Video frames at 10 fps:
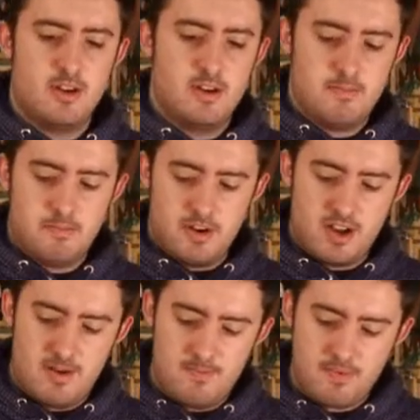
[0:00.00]
But
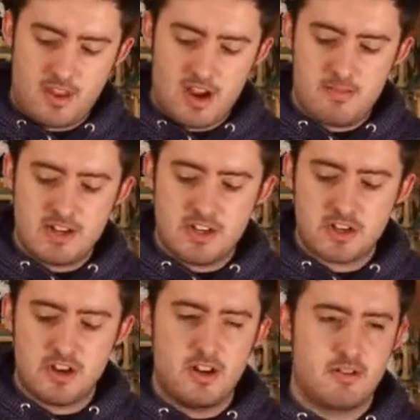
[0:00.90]
I imagine it's
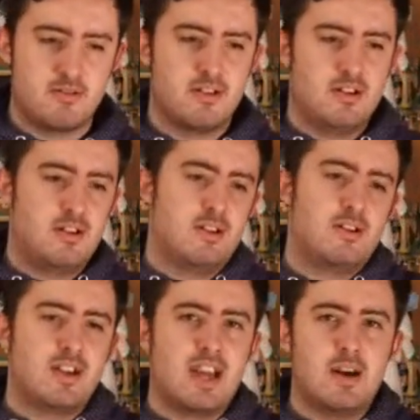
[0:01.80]
going to
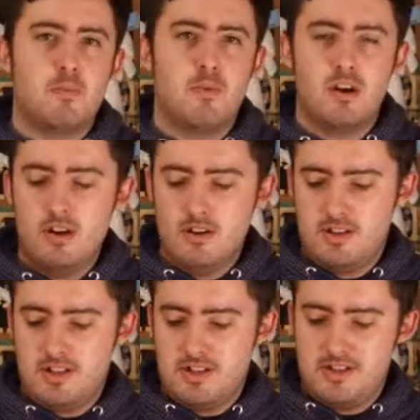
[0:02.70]
get
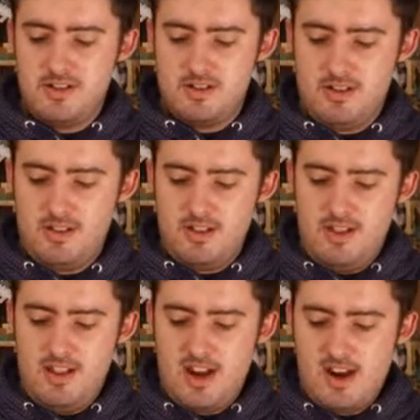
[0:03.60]
worse
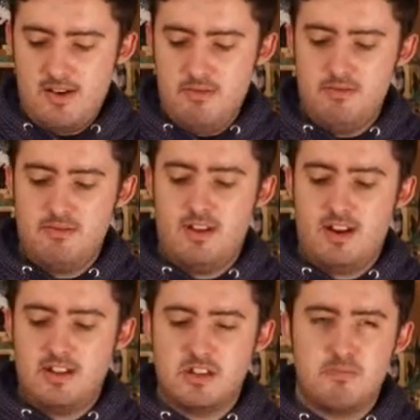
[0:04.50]
now, I
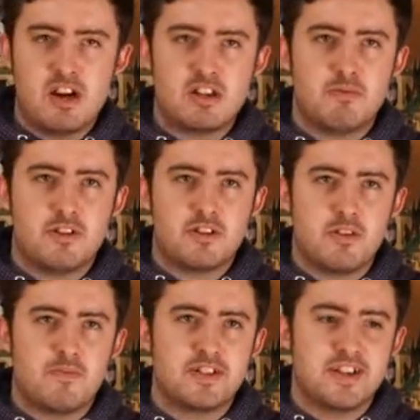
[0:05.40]
suspect, because
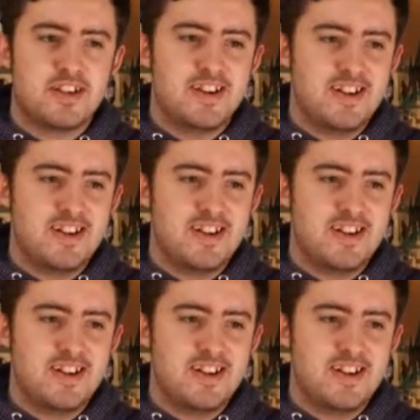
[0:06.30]
obviously